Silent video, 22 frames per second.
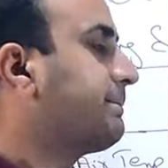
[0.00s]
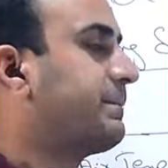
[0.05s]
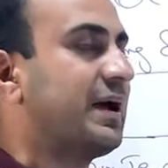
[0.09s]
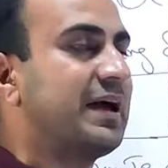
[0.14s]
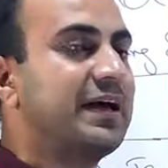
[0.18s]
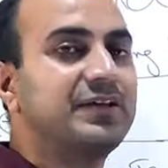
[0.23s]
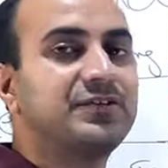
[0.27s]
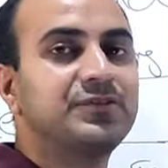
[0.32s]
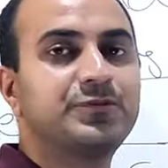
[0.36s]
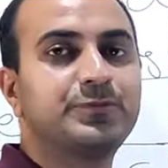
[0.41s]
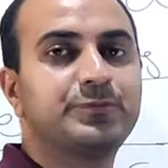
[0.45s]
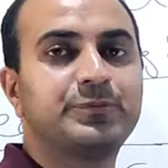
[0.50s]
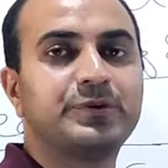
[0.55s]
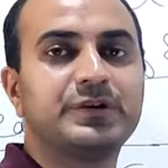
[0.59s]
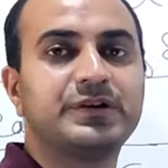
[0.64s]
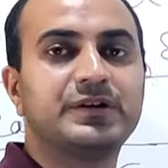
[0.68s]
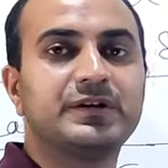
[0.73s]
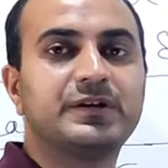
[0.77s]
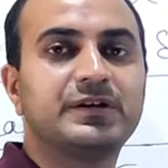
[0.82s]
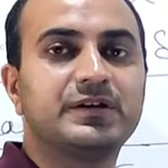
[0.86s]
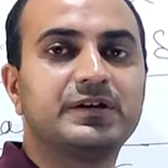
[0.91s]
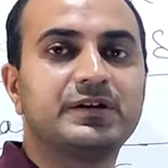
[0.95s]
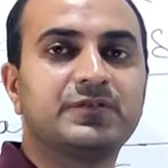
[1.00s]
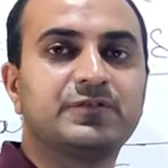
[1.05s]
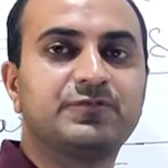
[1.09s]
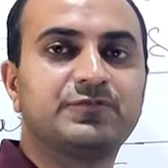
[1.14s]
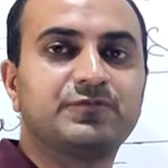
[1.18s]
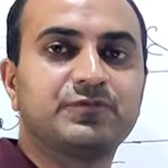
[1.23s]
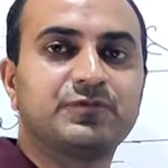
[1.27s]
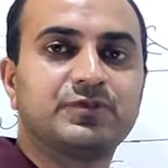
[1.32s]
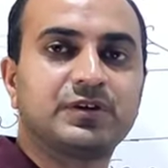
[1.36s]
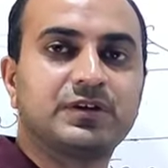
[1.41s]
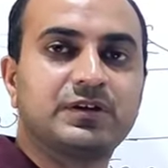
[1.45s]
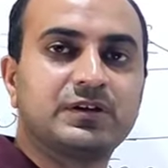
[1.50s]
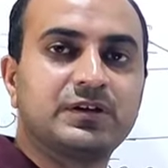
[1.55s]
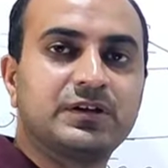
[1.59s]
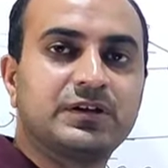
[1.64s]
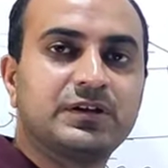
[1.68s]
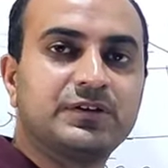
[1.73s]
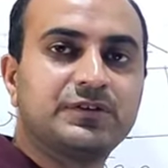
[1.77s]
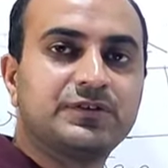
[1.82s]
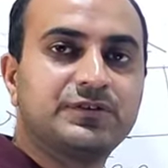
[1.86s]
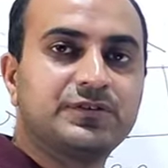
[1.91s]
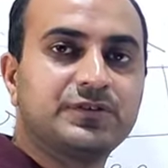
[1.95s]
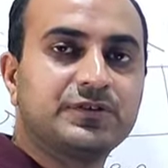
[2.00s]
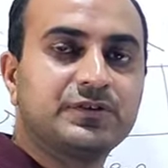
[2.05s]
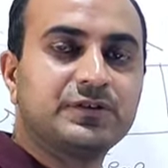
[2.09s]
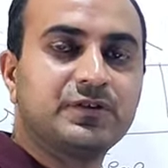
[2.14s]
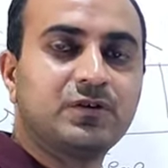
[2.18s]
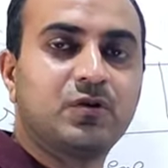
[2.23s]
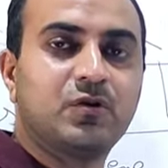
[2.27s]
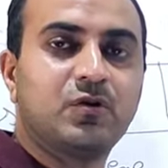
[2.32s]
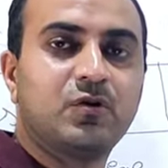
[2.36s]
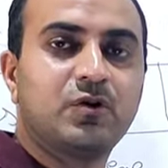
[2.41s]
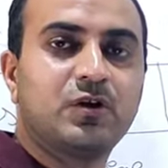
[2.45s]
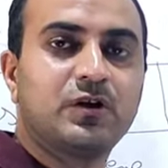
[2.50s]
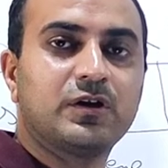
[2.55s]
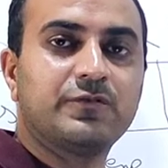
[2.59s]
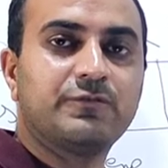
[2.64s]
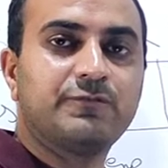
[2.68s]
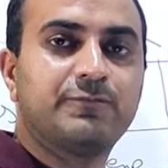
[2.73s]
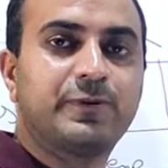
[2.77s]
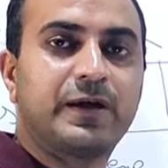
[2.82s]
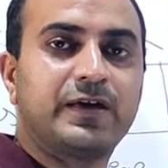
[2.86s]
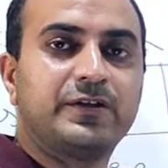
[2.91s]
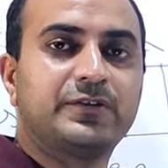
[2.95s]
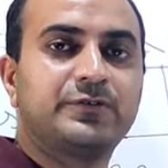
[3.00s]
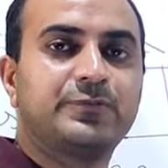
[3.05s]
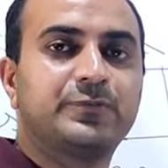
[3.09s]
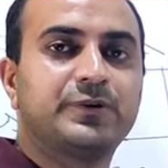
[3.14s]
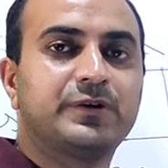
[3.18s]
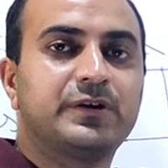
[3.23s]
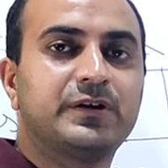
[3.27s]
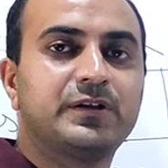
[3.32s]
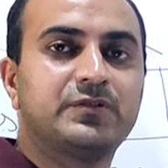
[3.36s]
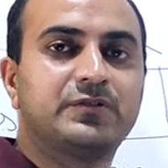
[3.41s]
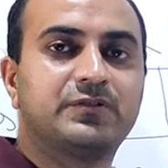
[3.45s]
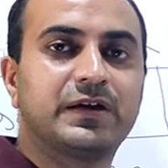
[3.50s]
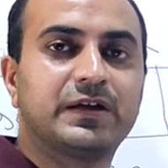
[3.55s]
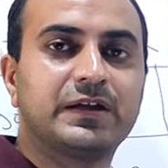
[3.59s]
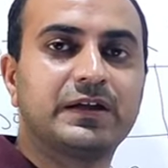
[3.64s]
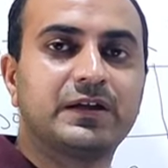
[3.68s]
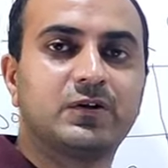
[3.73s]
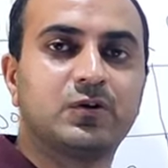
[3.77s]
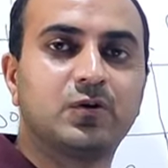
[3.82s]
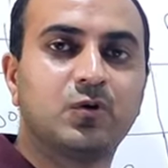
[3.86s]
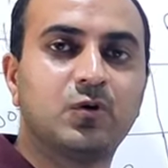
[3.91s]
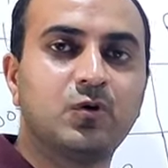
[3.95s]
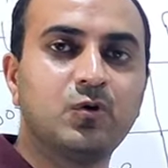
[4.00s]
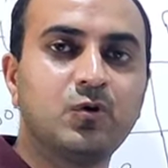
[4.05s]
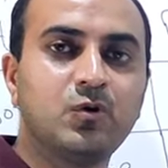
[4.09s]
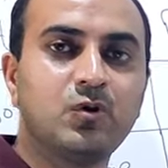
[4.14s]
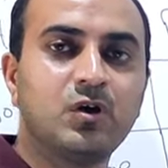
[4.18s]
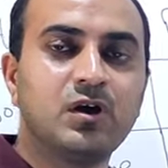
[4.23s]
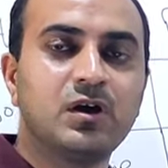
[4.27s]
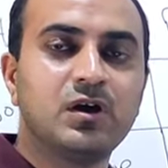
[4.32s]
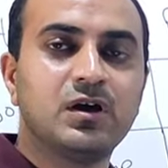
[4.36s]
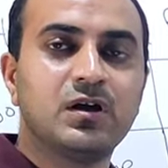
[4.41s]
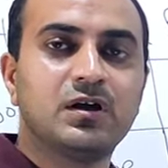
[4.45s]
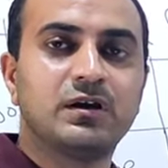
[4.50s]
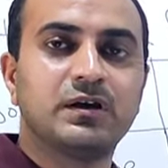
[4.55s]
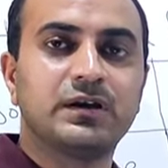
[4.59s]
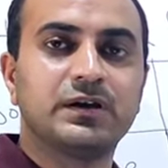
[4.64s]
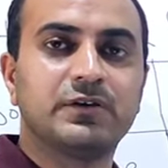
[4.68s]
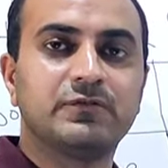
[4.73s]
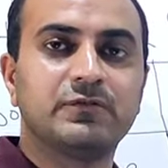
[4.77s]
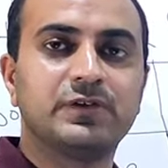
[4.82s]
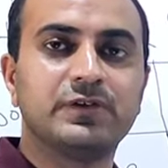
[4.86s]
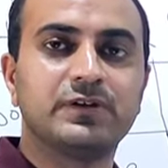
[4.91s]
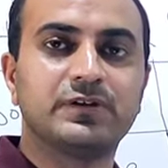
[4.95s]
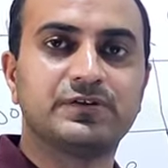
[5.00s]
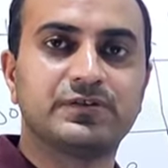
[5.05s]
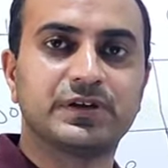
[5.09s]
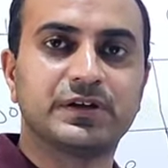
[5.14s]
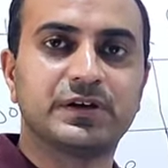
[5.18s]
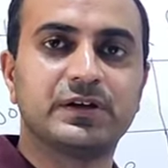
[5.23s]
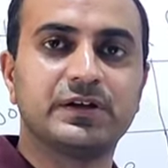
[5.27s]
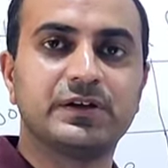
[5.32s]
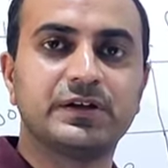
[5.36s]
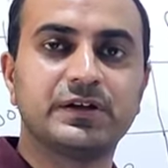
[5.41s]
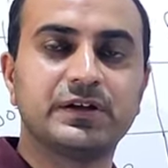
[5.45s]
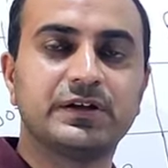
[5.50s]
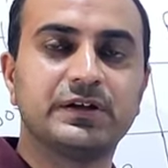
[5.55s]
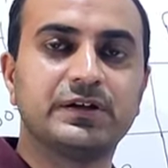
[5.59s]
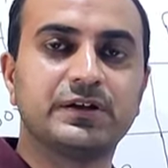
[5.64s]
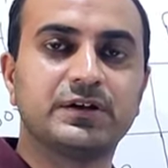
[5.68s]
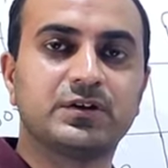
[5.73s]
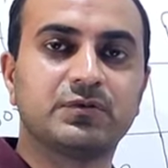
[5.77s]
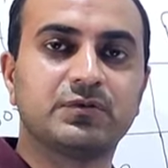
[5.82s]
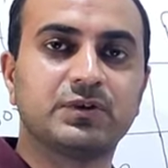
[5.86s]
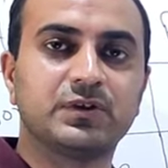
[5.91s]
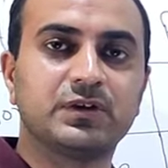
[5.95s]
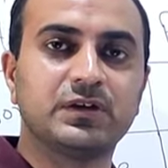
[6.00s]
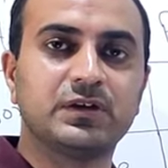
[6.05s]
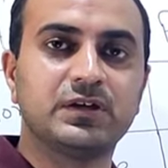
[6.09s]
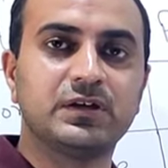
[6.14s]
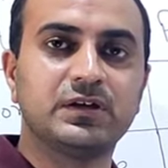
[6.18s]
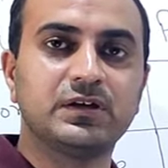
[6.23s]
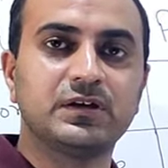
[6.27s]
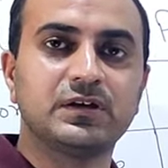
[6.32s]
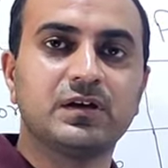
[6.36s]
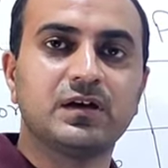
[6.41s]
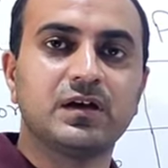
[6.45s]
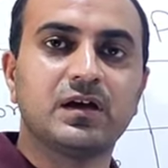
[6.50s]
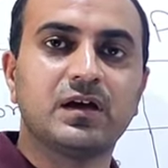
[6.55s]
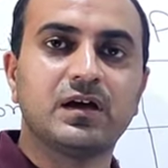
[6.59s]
pan speed if decreased or if pan speed is very low it will result in twinning